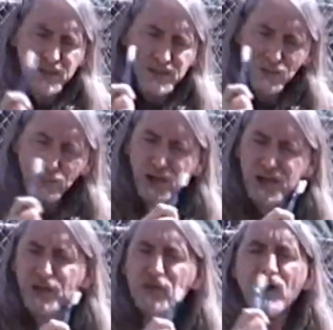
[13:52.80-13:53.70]
So
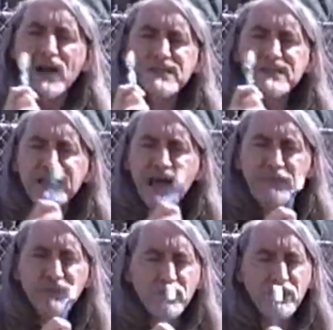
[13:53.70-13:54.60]
brush across the
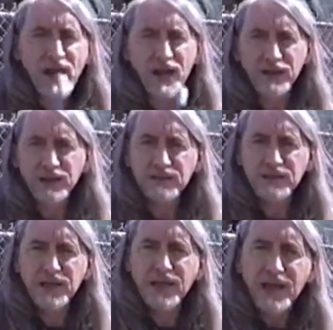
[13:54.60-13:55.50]
top of your palate
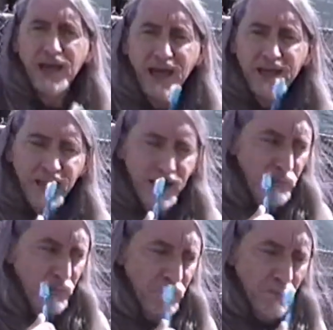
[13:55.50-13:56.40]
and
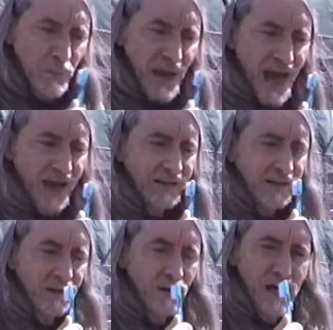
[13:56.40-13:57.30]
then back
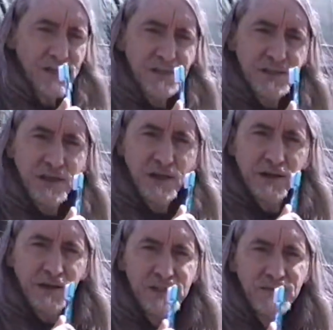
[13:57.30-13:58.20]
across the
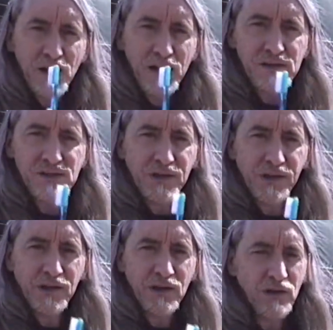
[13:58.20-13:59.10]
tongue as far as you
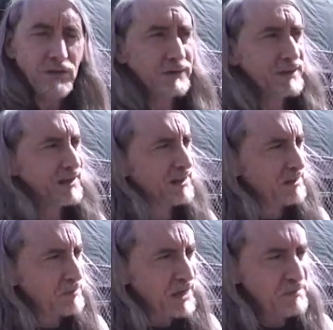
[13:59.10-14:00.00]
can go.
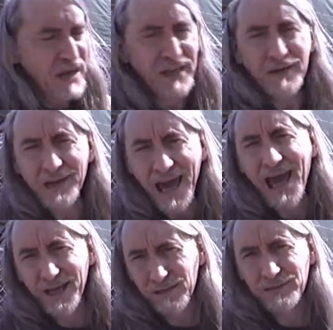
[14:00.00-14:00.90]
It might make you
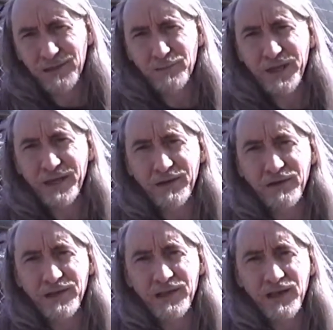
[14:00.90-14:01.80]
gag a little bit here
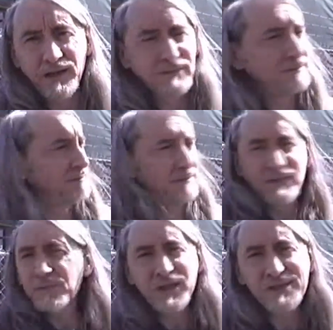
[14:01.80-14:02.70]
and there,
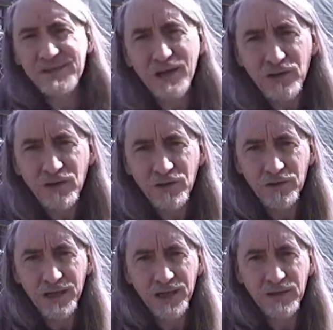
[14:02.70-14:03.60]
but it's not going to
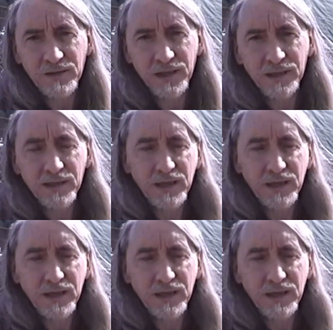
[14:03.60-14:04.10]
hurt anything.